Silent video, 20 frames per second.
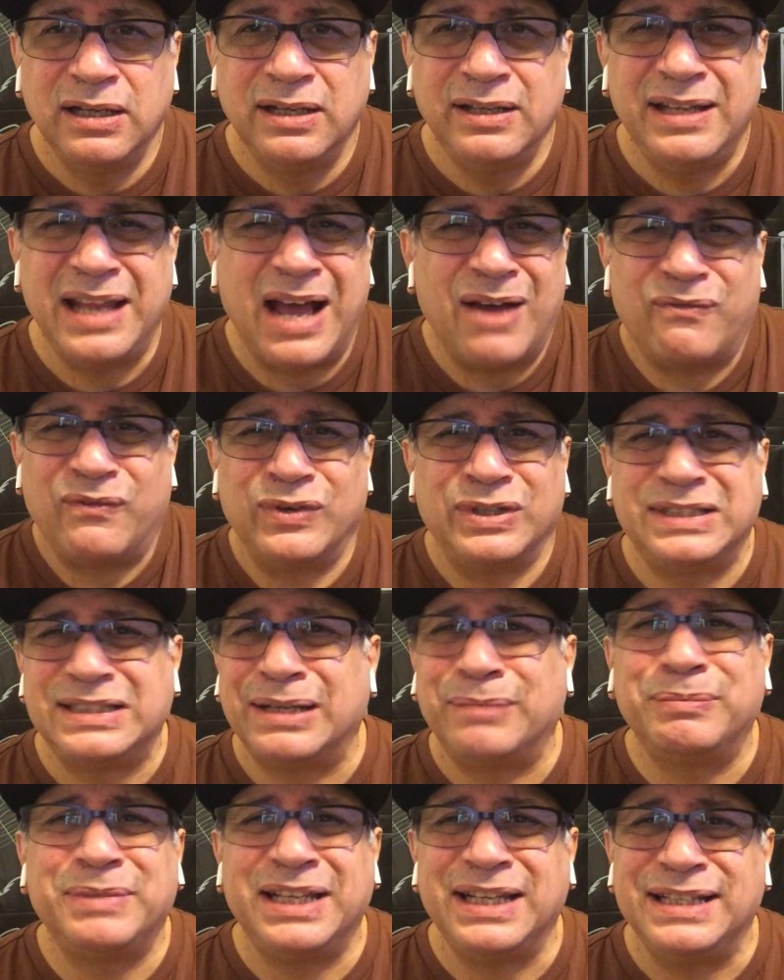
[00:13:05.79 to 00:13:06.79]
Not for
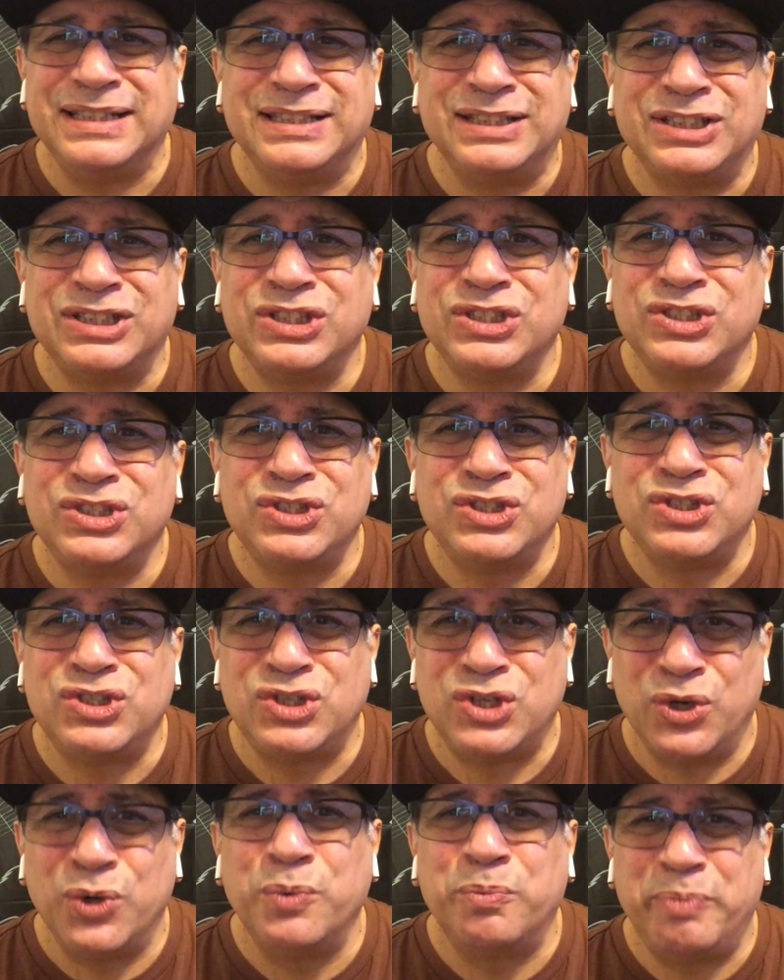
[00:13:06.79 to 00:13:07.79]
something
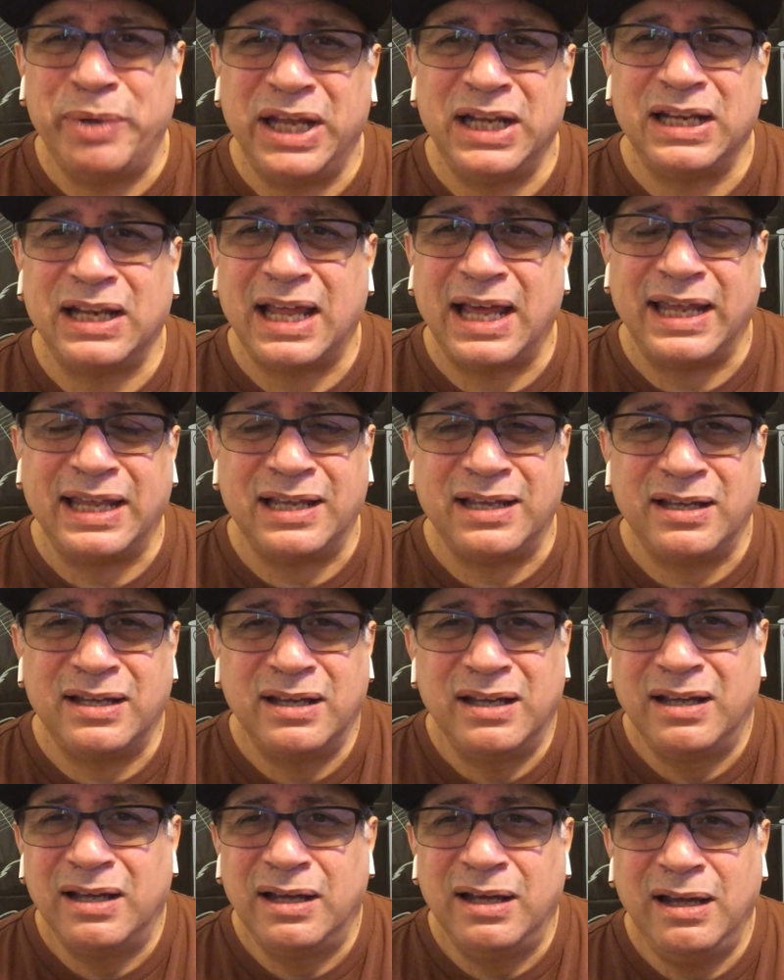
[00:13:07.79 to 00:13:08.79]
stupid like,
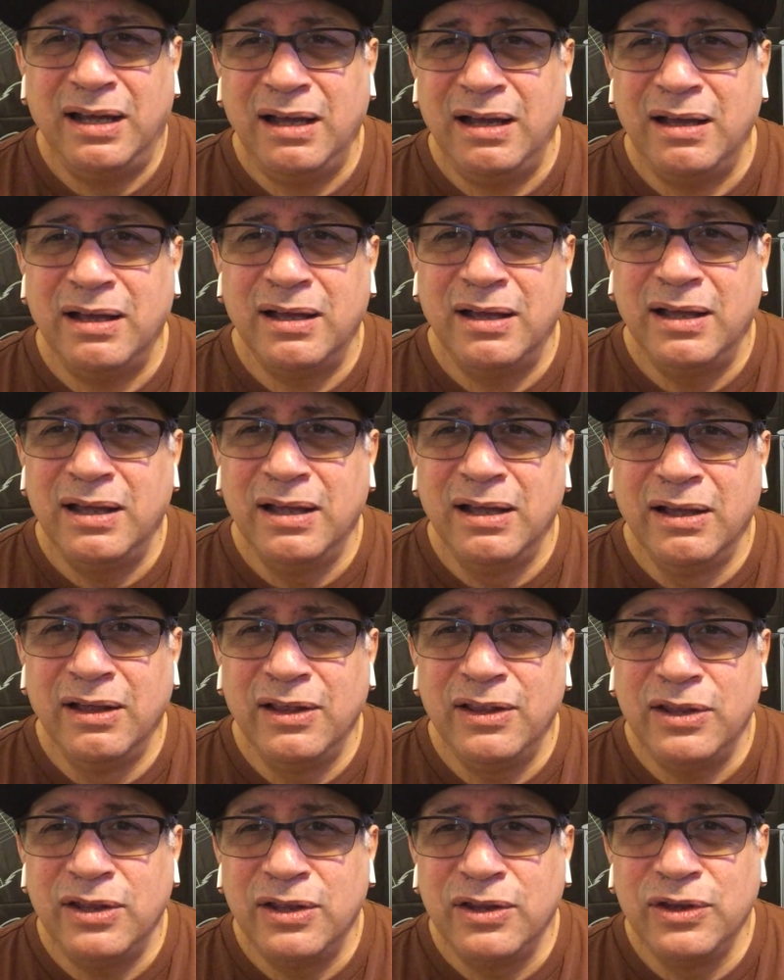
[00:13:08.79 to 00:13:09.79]

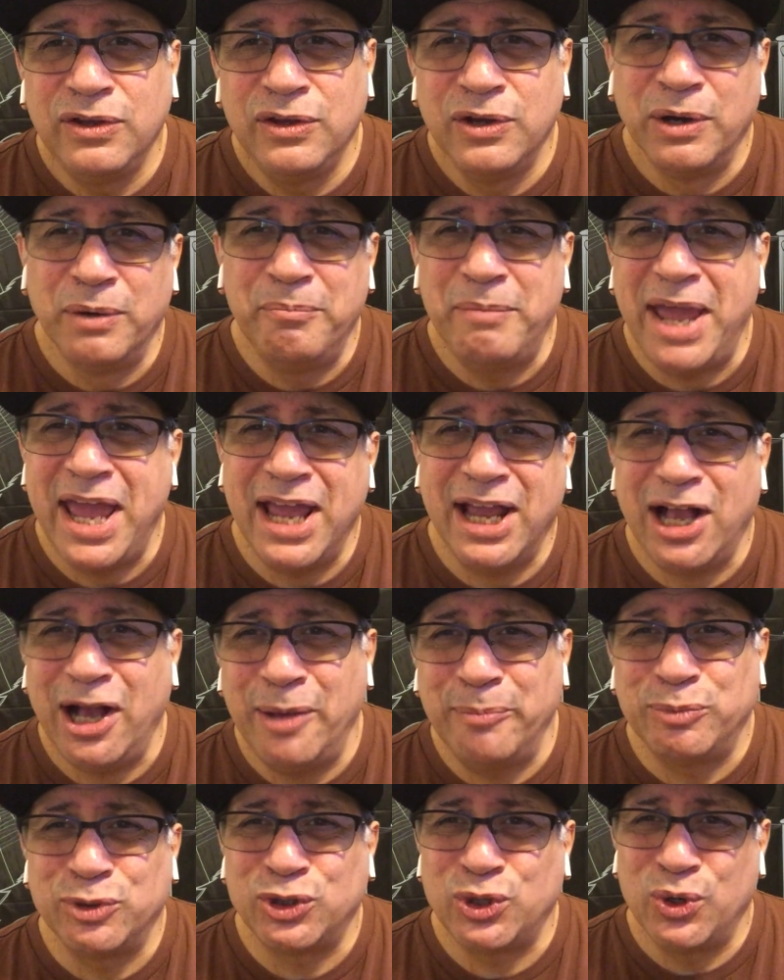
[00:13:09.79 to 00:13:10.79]
your
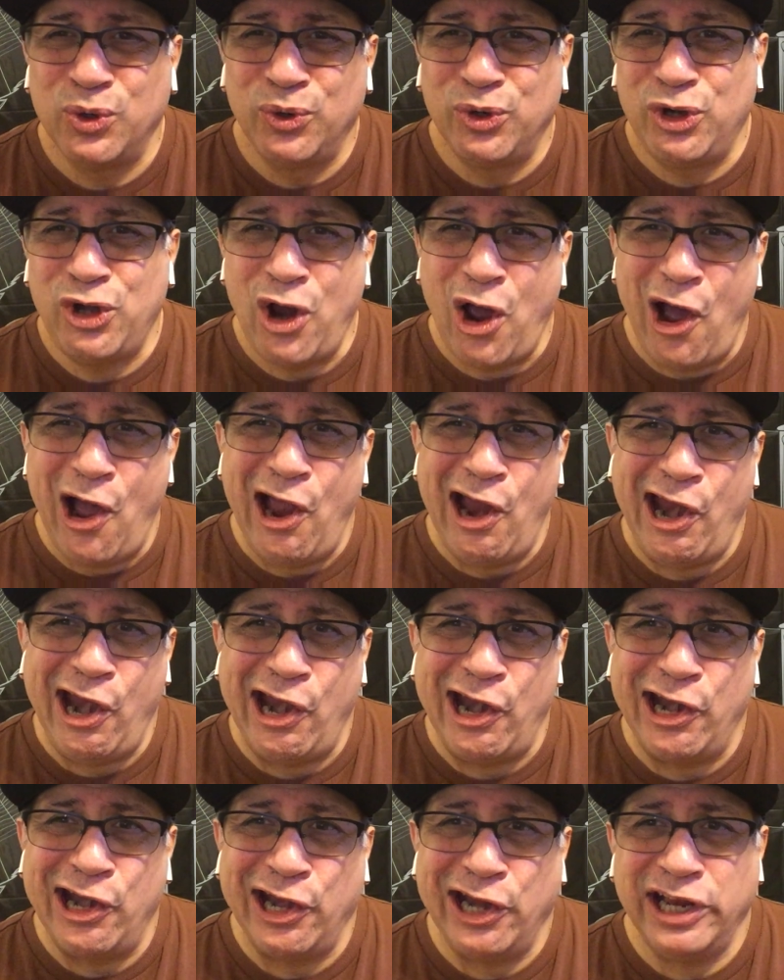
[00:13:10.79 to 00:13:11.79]
makeup's too
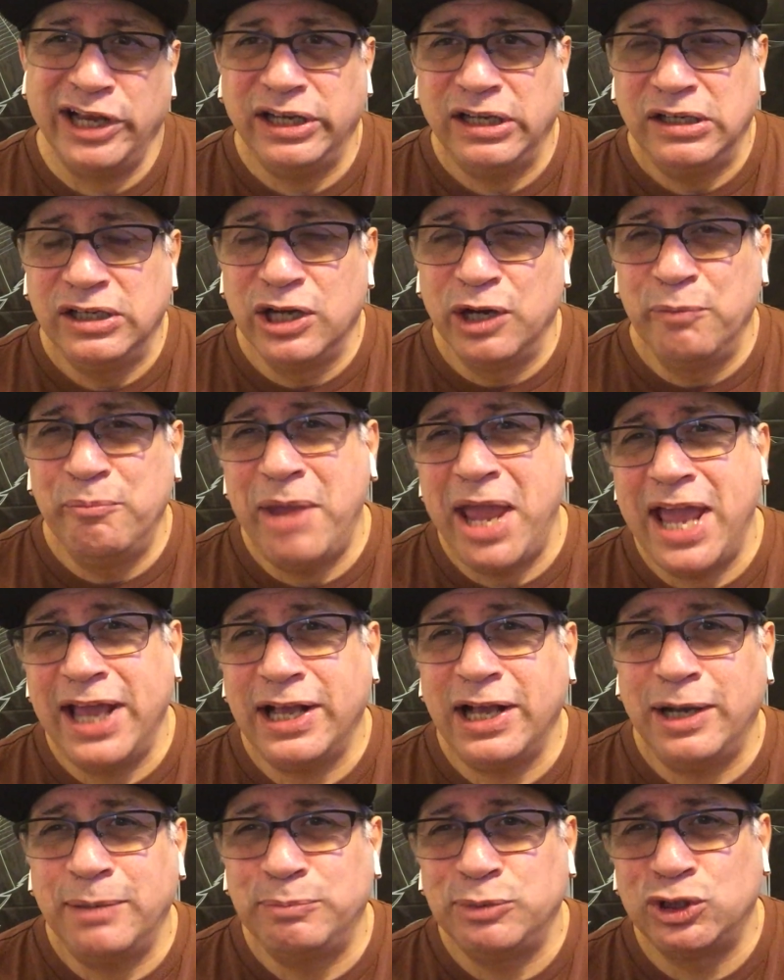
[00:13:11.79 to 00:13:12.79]
dark. Your
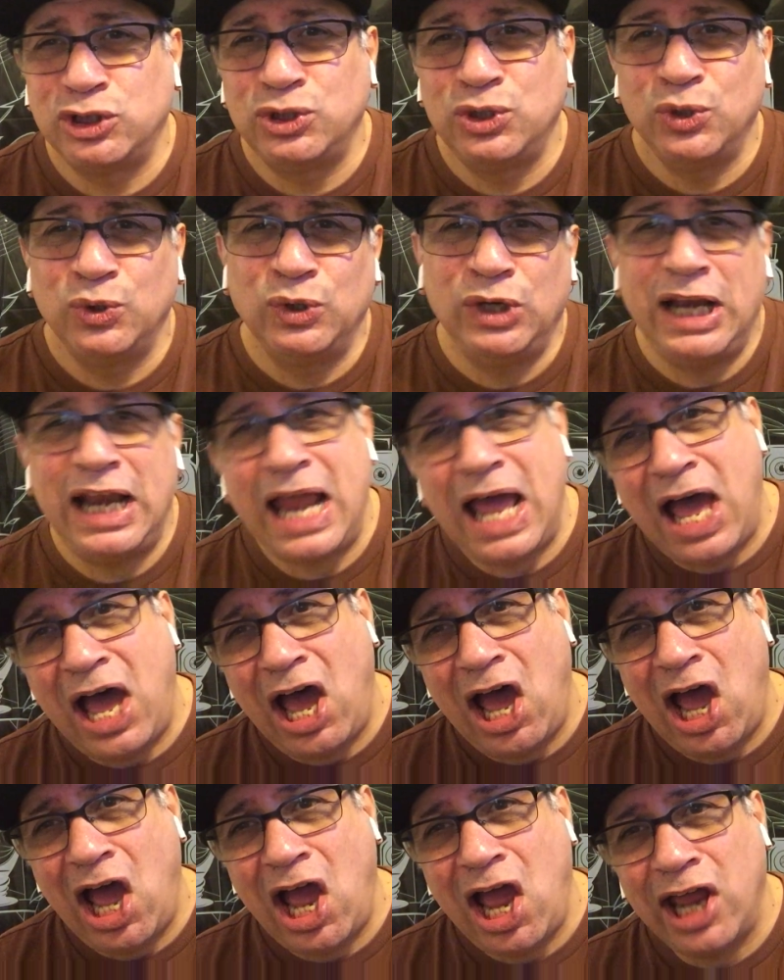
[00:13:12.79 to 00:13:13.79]
makeup's too
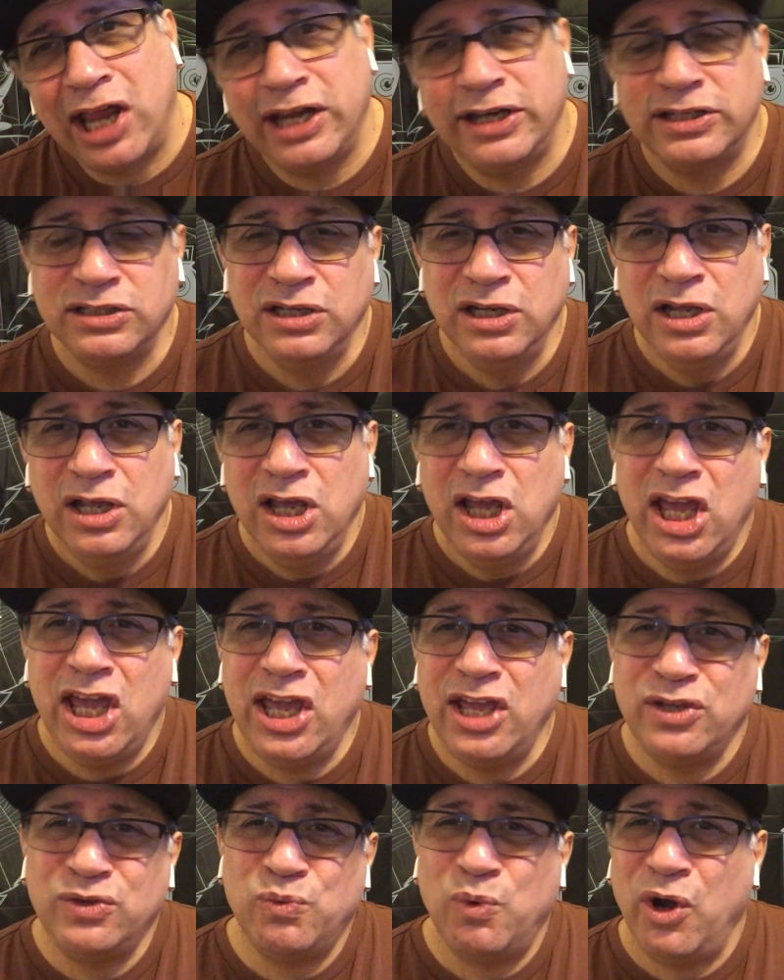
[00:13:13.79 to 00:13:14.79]
light.
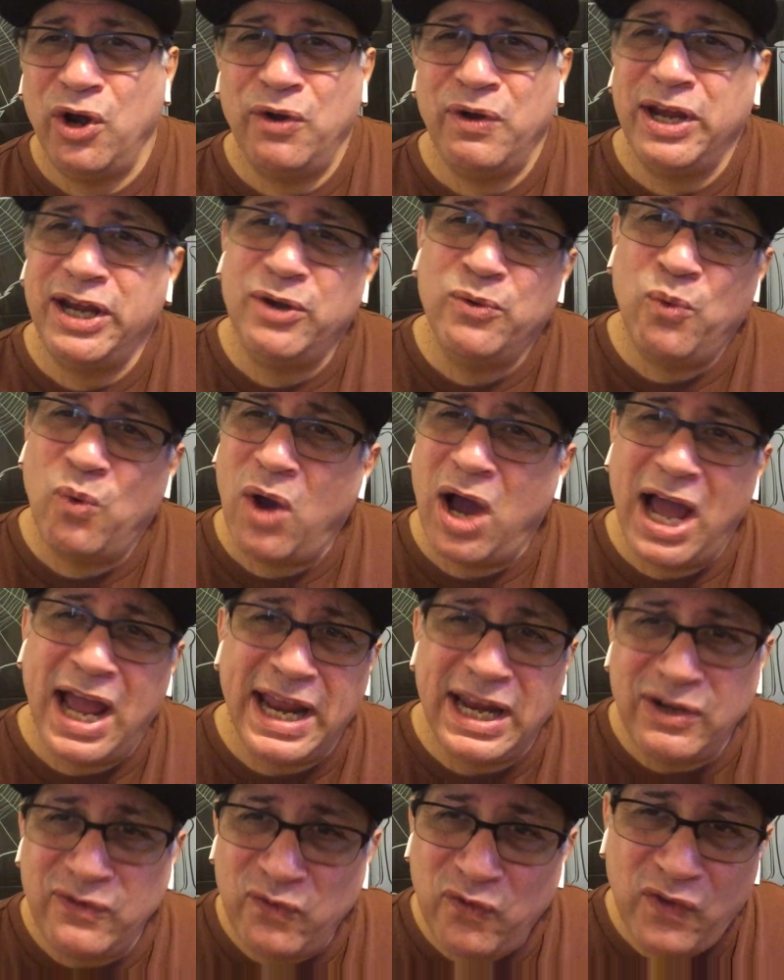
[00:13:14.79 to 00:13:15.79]
He's wearing
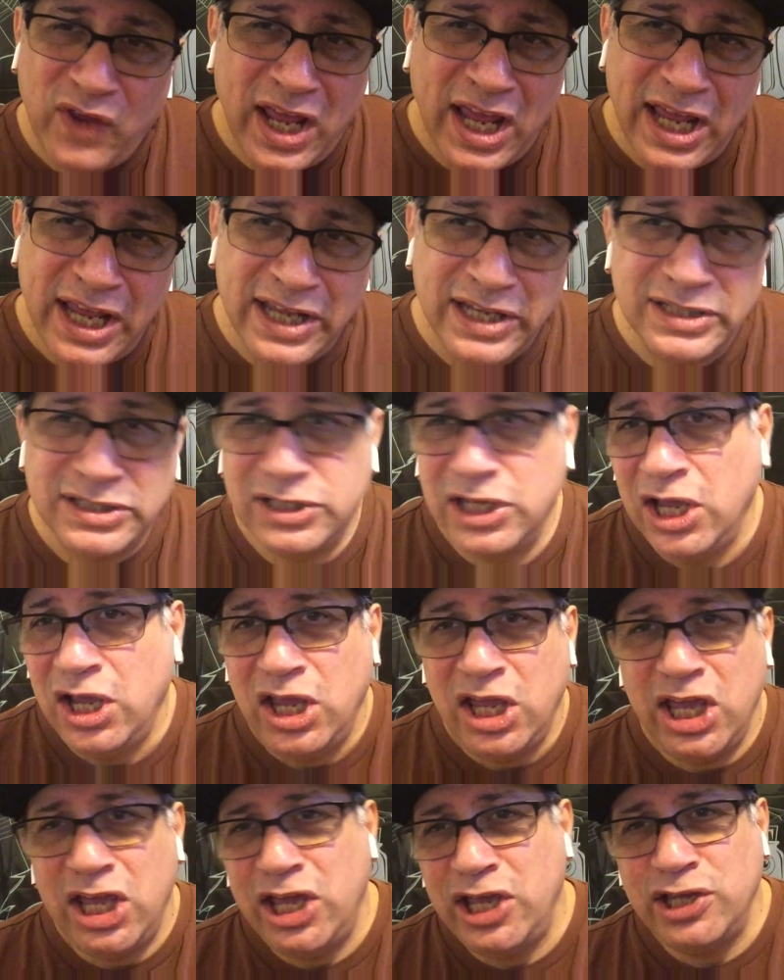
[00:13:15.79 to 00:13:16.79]
white face.
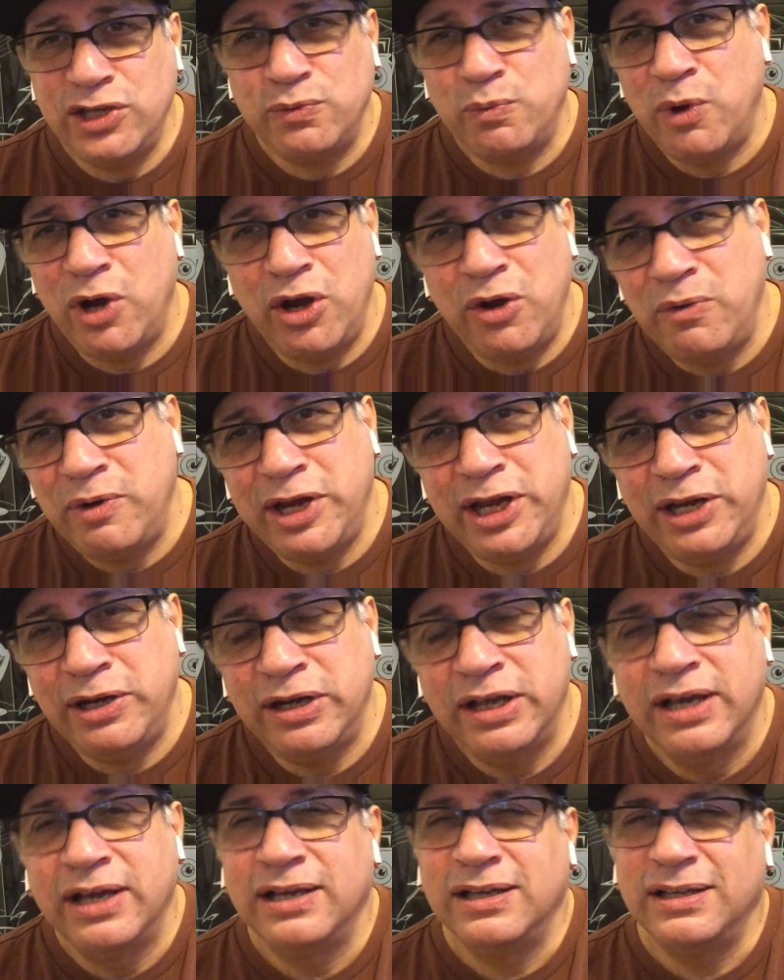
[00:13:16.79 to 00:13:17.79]
He's wearing...